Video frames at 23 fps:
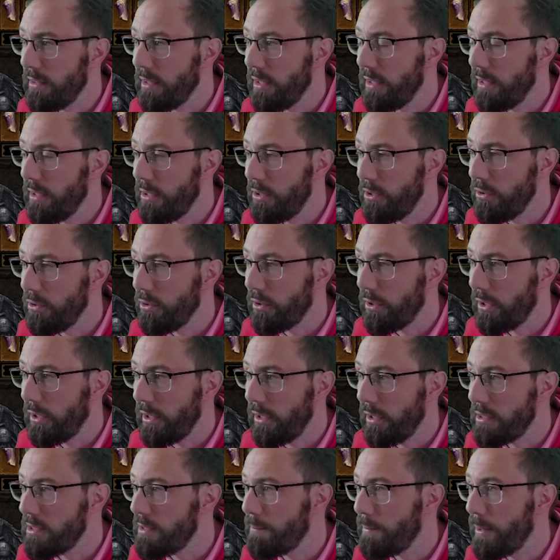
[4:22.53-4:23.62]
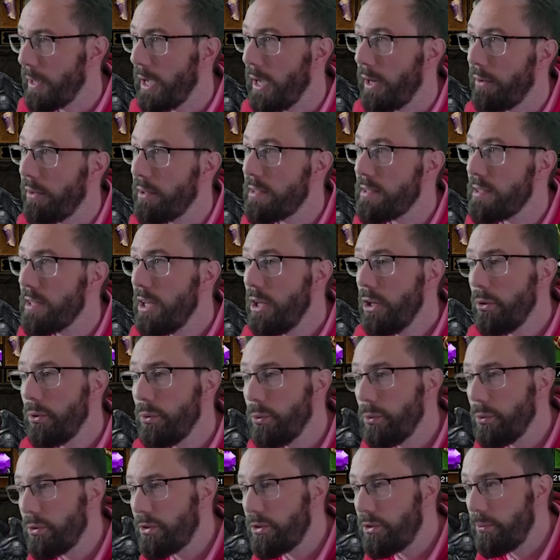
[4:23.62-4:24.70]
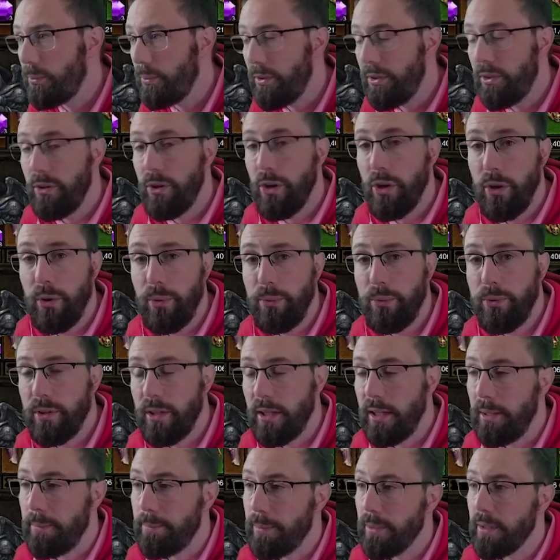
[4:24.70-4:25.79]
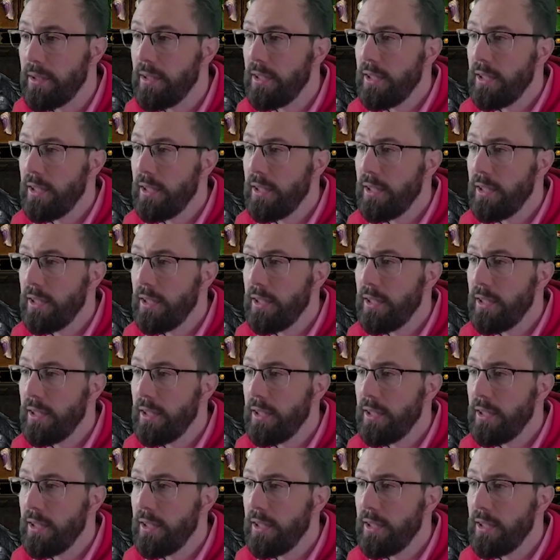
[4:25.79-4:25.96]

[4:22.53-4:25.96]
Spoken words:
and then you're looking to pair it also with an Oathkeeper.